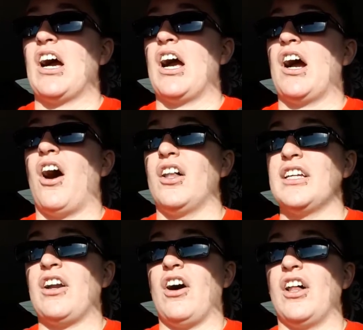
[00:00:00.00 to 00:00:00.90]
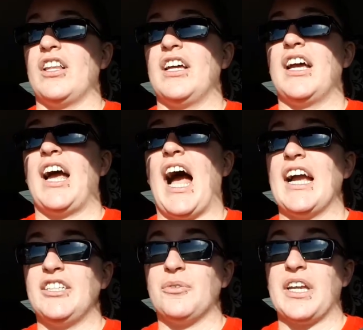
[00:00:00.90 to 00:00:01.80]
all in all, I
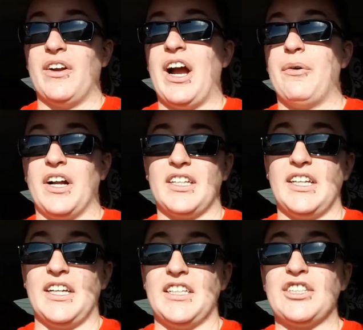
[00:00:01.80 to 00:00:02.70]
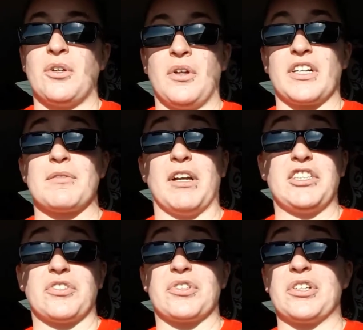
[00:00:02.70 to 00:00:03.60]
don't care how ugly it is so long as my
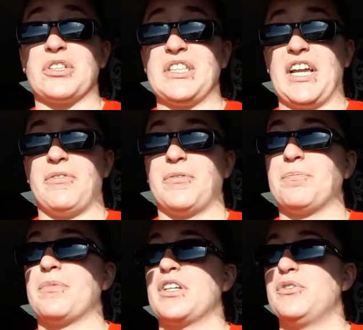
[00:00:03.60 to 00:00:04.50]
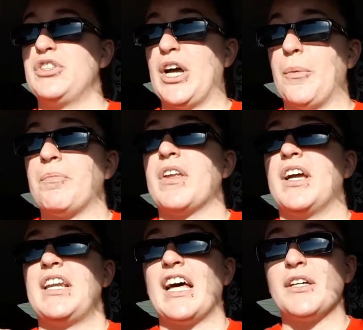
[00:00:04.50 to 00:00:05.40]
children are safe. So
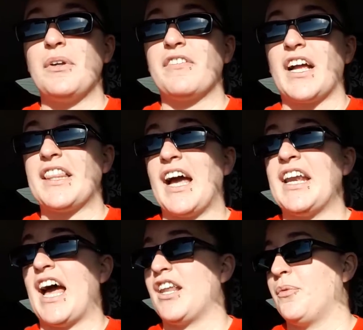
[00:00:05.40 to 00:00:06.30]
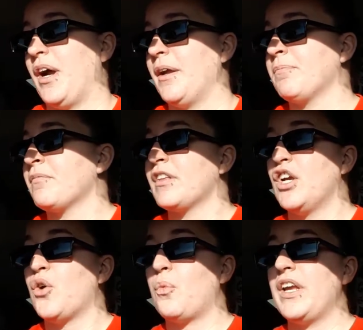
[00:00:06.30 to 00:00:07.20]
now that we've got that out of the way,
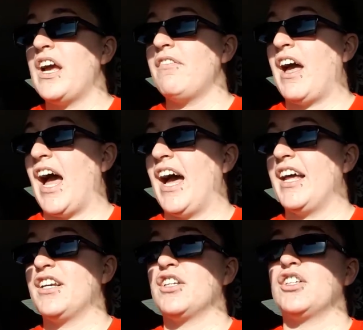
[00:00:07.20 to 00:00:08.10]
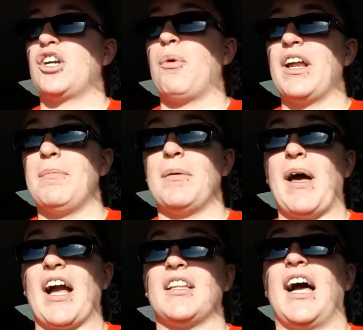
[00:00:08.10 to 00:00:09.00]
we have had quite a bit of
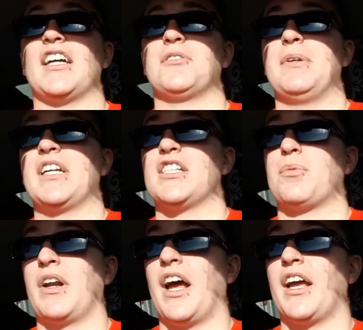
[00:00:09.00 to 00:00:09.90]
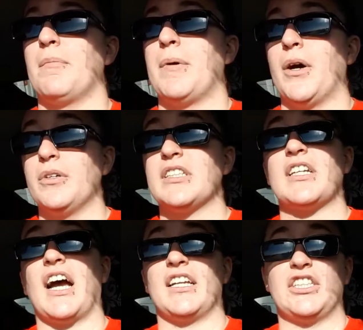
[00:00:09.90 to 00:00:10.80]
backlash, because when I post,
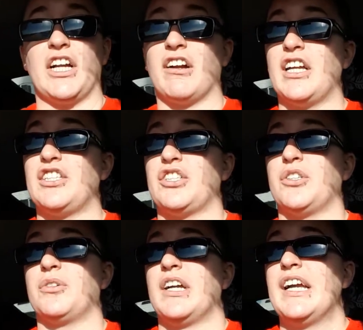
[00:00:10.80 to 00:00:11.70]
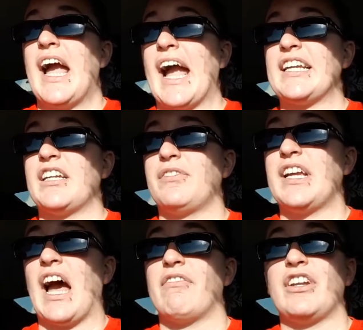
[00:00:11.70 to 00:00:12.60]
I share it to any of the
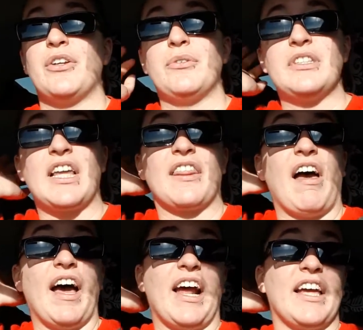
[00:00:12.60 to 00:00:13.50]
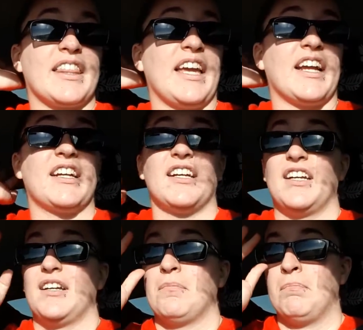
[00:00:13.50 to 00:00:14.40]
avenues that I think
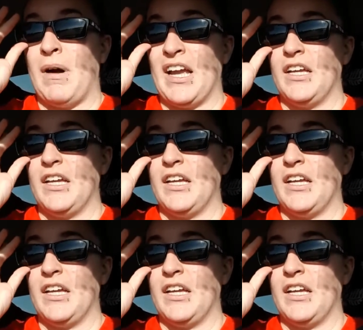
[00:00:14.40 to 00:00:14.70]
might